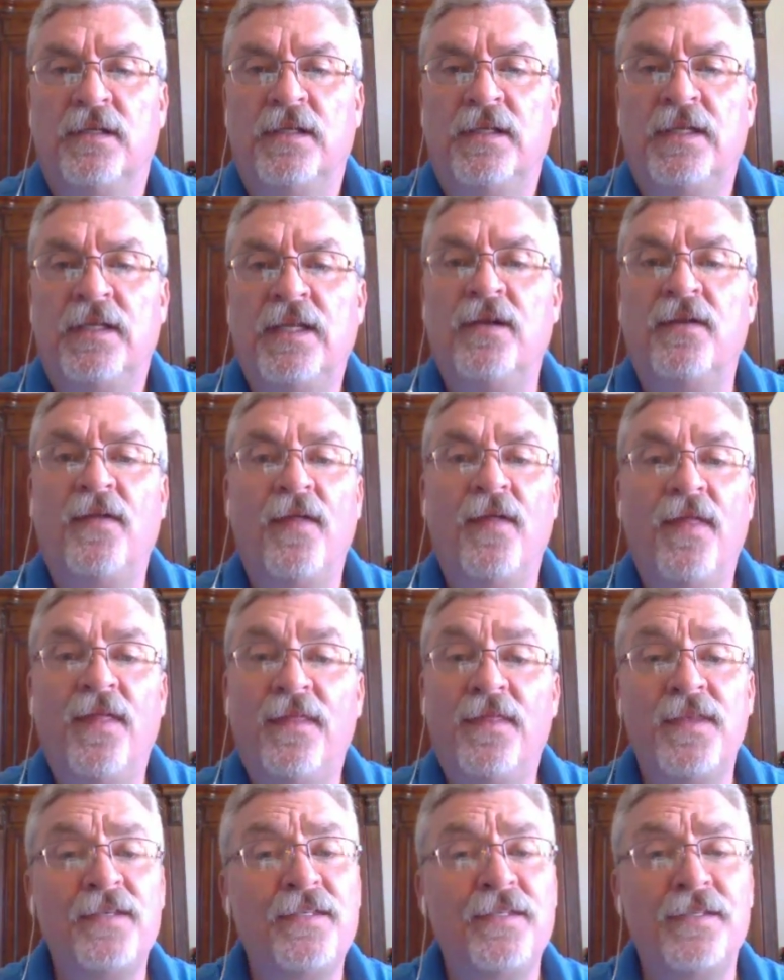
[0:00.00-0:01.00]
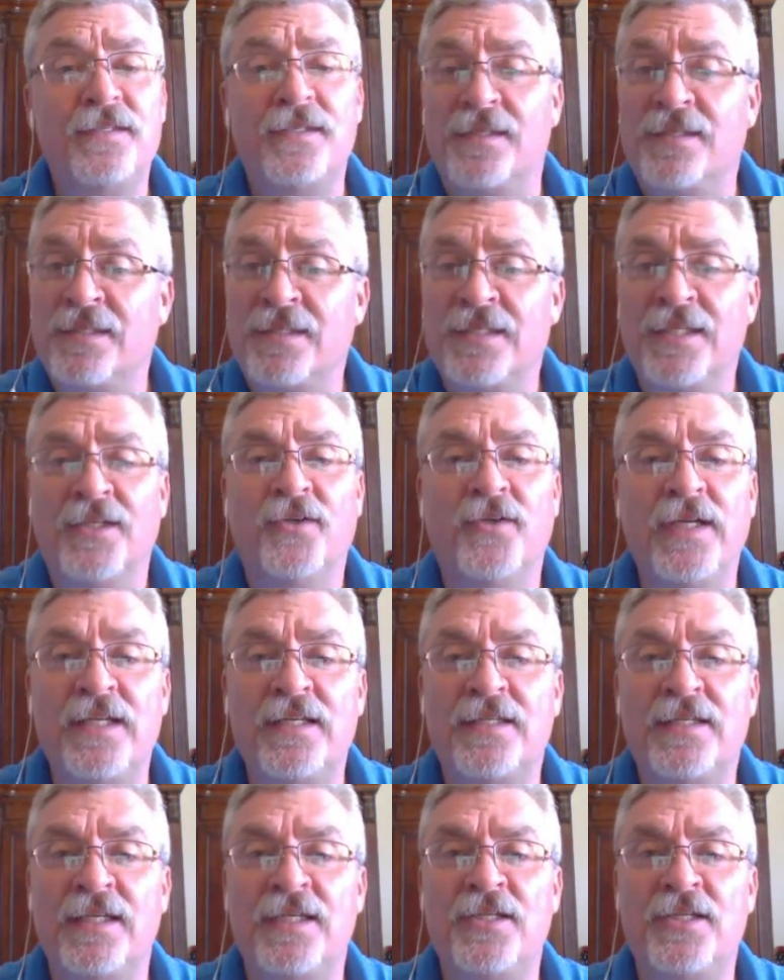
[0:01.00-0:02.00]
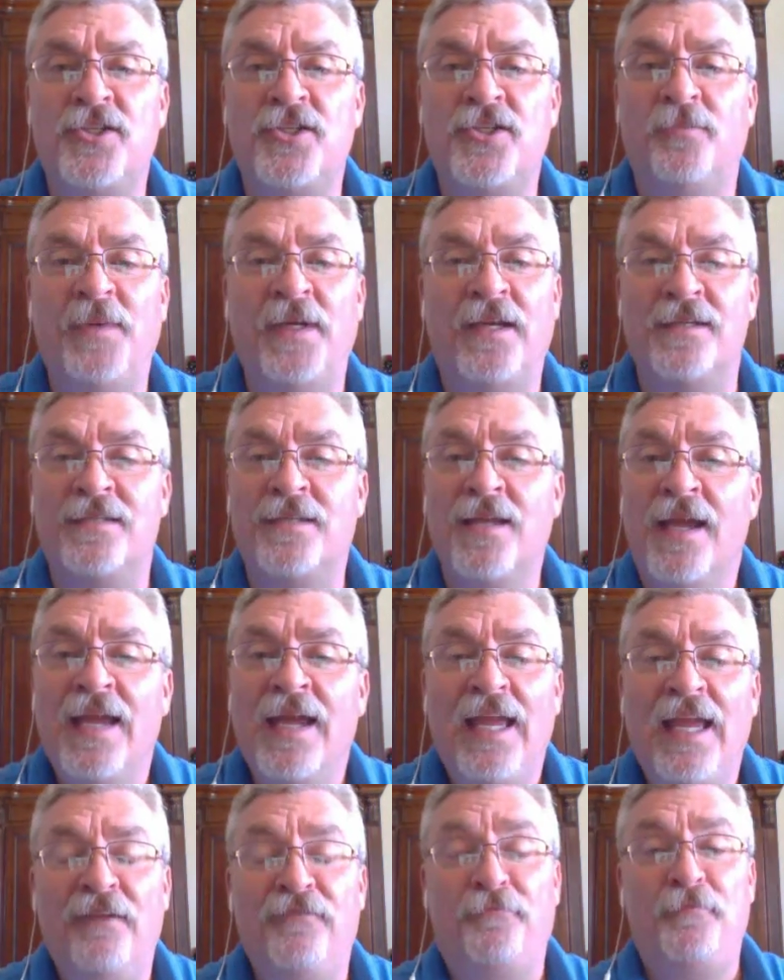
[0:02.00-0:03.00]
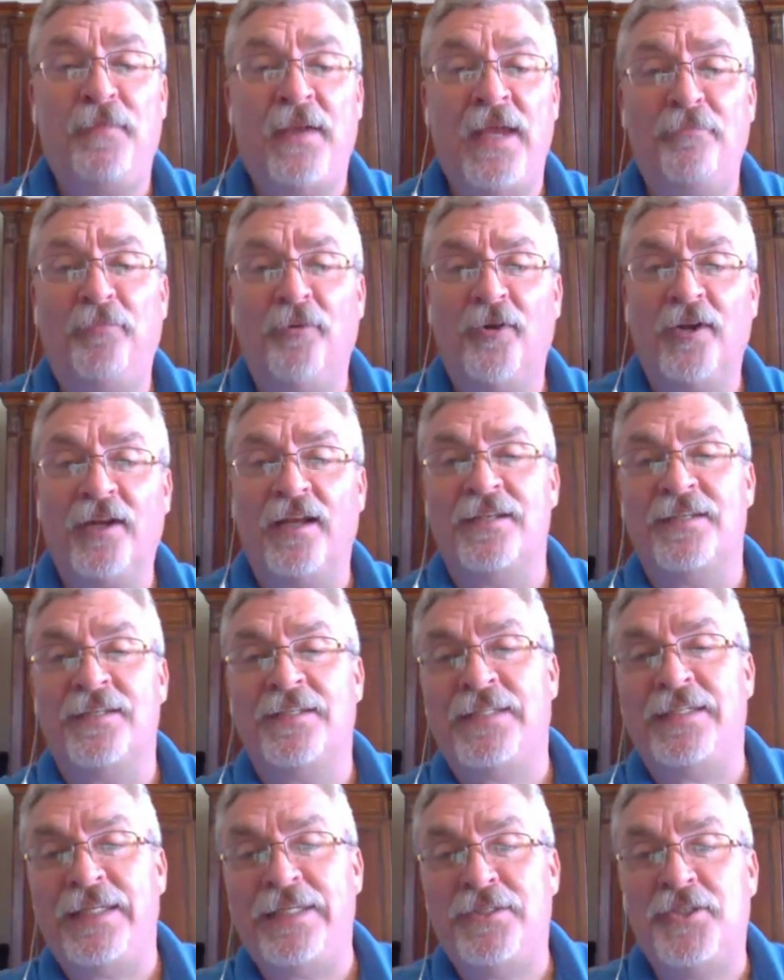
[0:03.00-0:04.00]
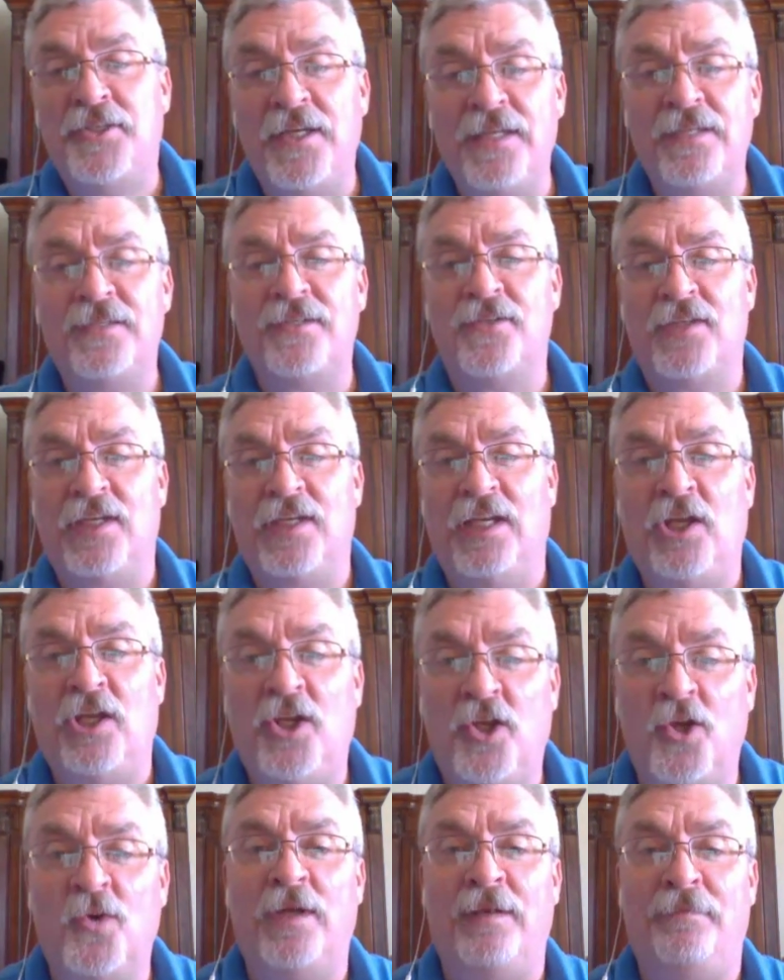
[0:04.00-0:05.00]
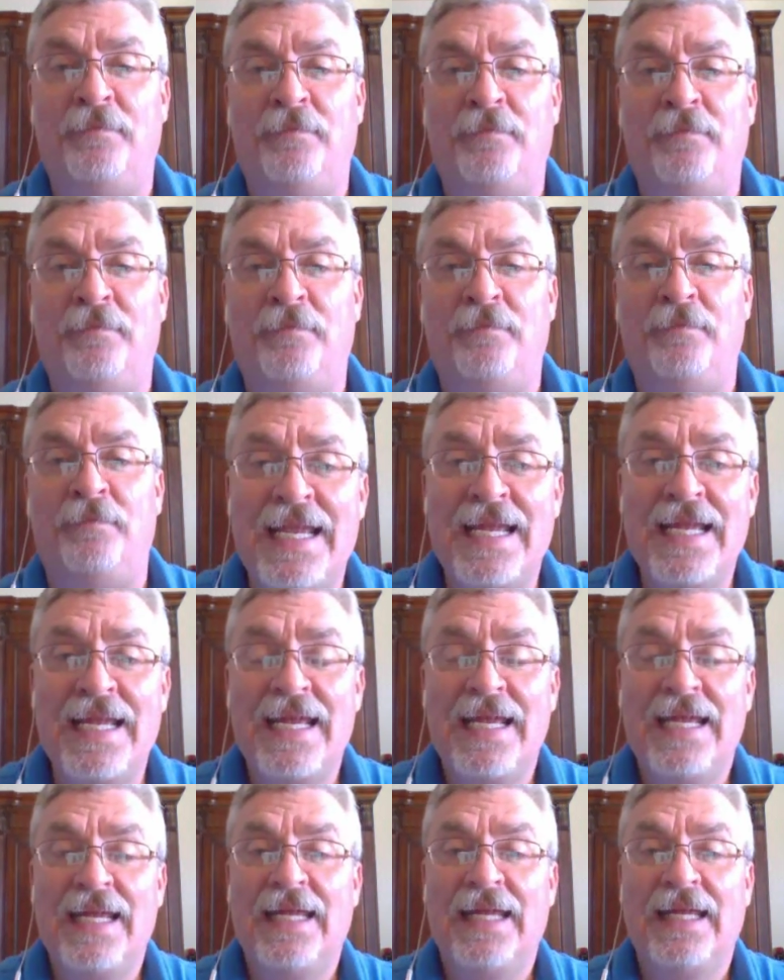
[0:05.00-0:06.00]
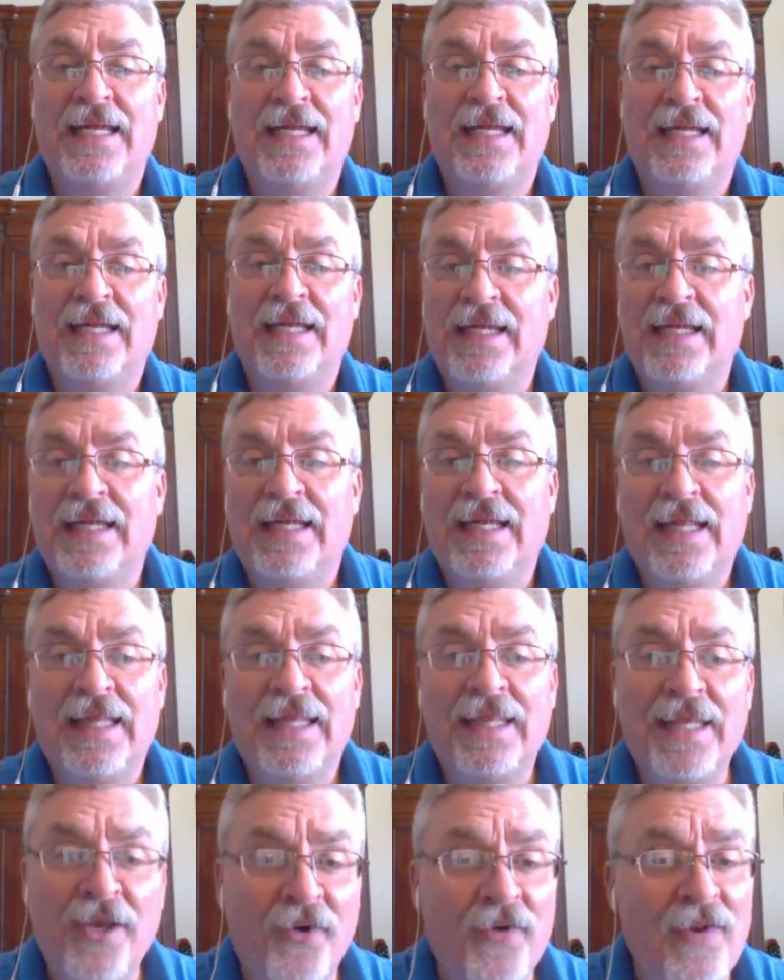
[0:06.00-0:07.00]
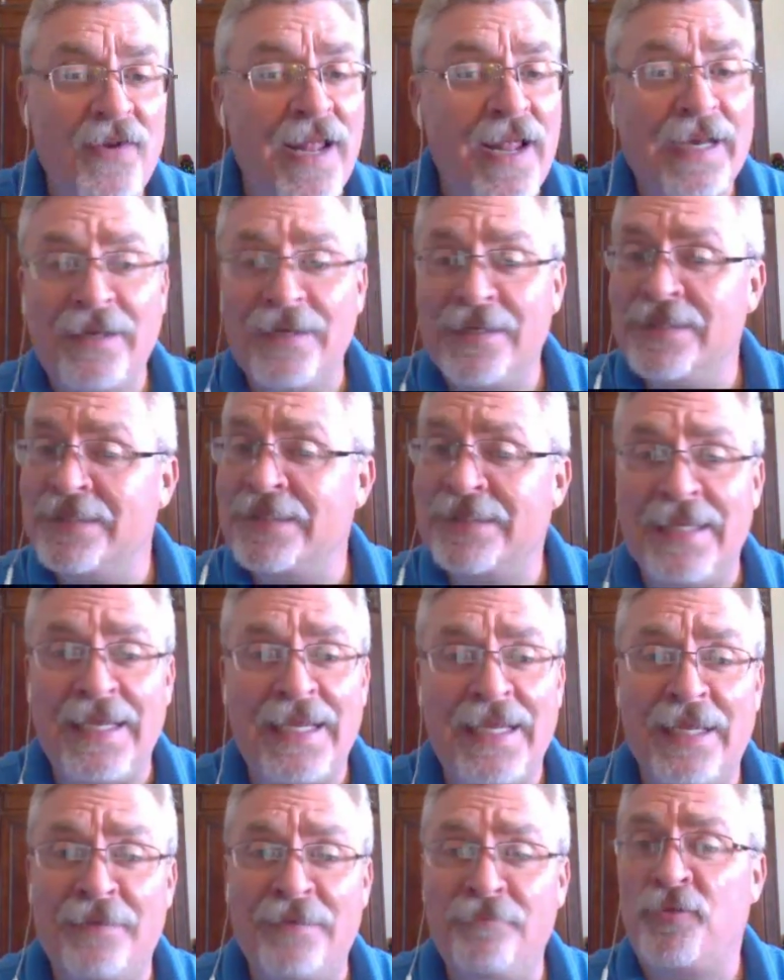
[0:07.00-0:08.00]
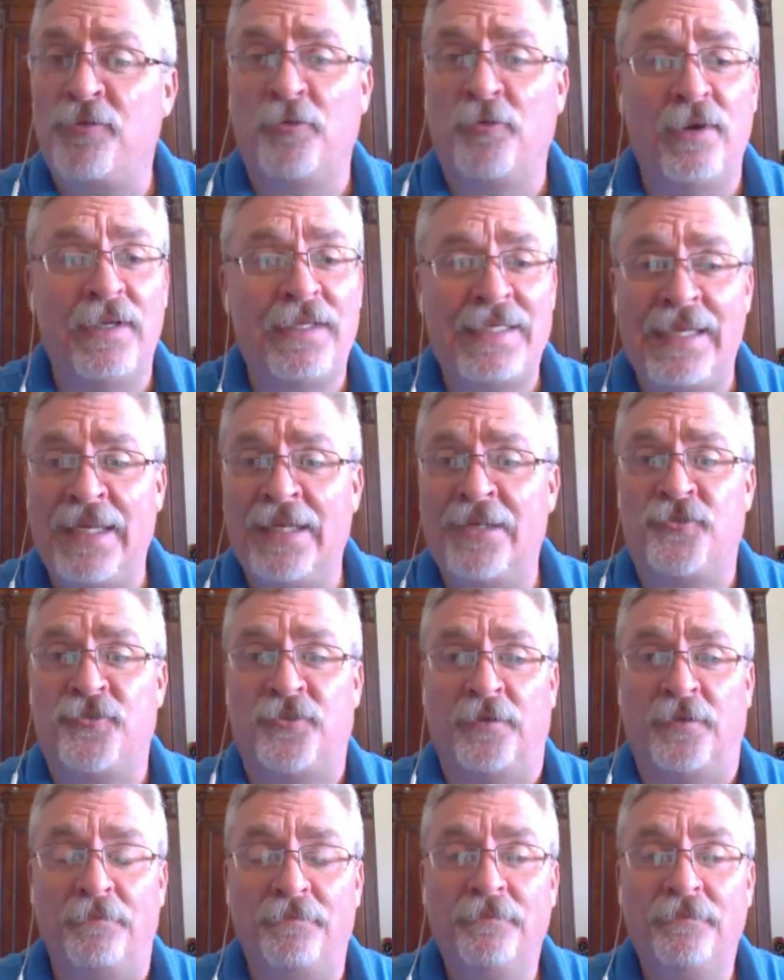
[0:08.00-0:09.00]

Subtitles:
Now, this is a serious issue because if people are going to see Jesus in you and me, they're not going to see him through a tantrum,